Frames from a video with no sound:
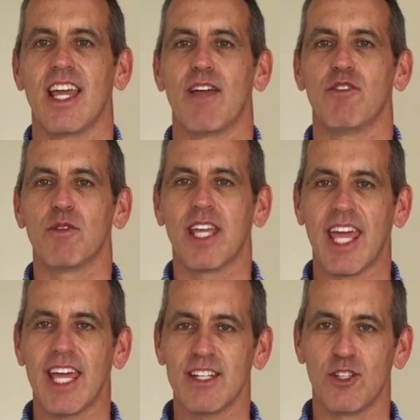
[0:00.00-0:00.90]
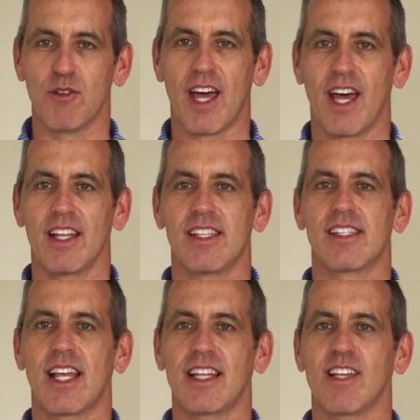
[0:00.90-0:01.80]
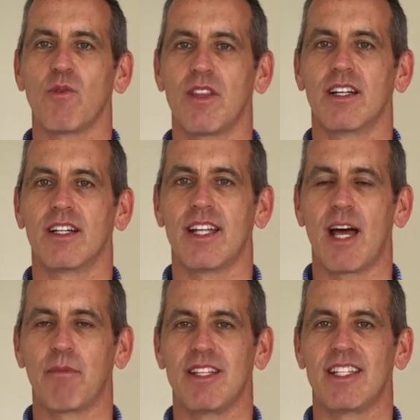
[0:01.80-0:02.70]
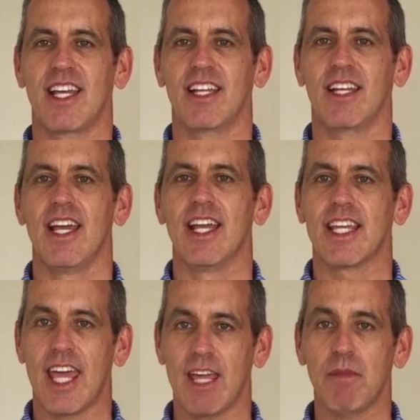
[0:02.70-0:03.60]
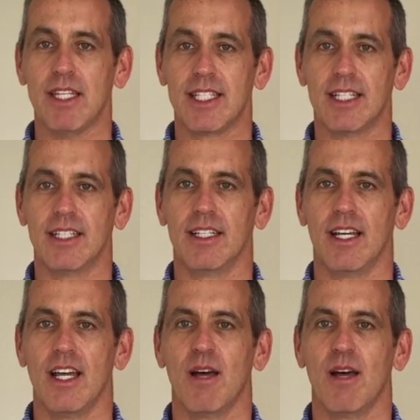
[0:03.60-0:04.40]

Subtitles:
If you can't do that, selling with an unhappy tenant can be done,